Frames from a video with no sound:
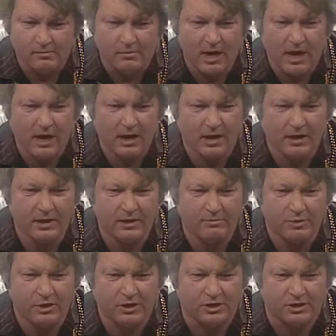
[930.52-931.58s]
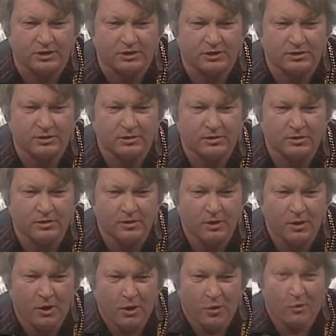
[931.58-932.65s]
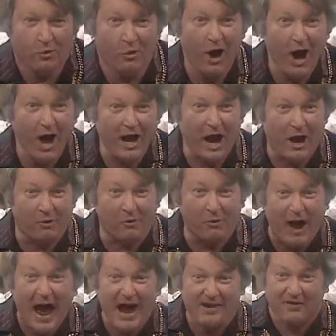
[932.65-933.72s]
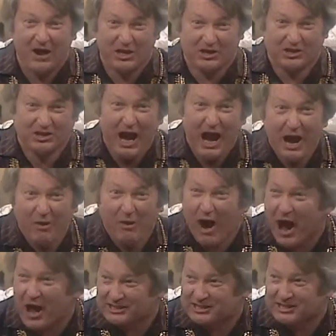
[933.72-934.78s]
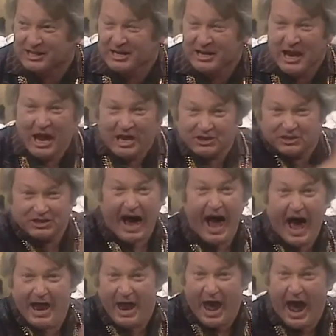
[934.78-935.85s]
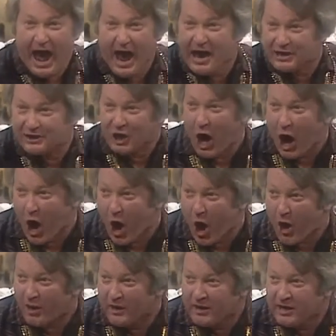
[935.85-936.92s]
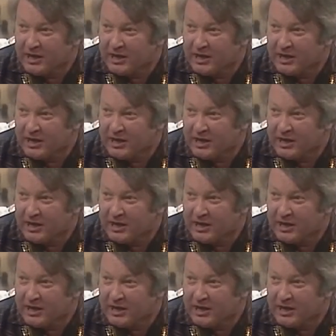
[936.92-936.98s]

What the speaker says: Marlene Bridges. What a raver she was! Danny Dore!